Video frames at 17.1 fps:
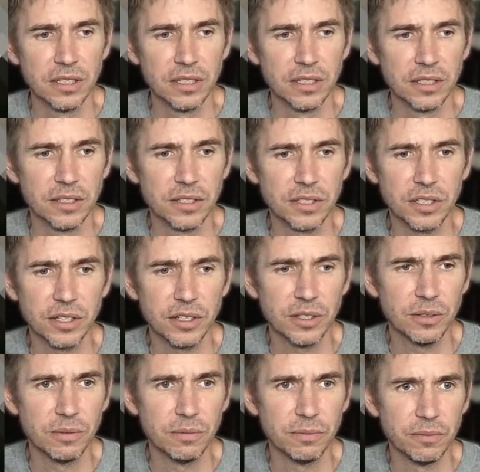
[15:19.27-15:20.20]

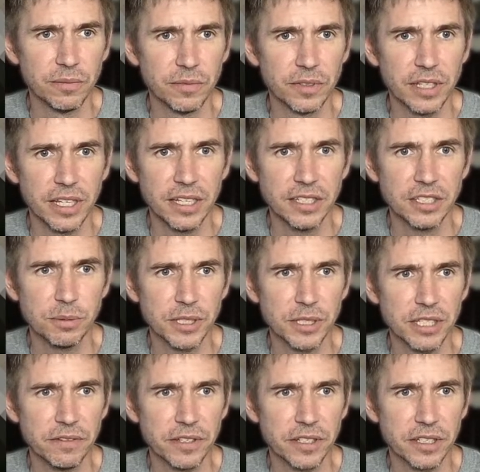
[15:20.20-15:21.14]
So they
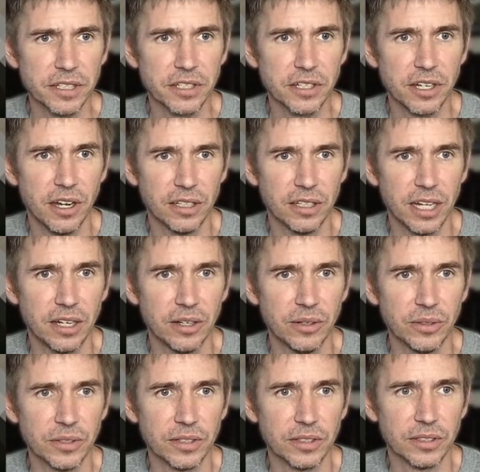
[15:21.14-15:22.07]
specifically call
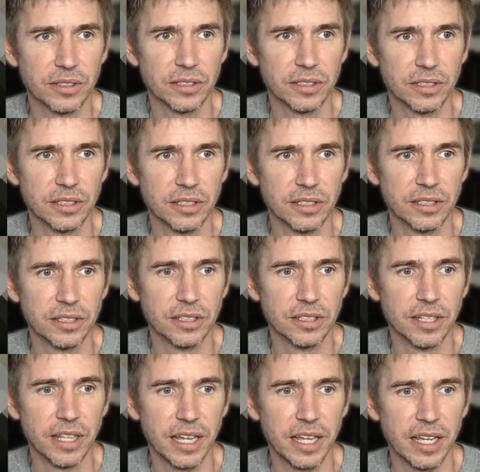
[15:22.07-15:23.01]
out
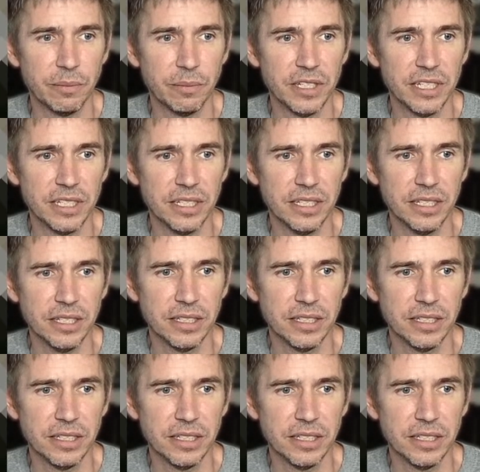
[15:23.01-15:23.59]
the MD.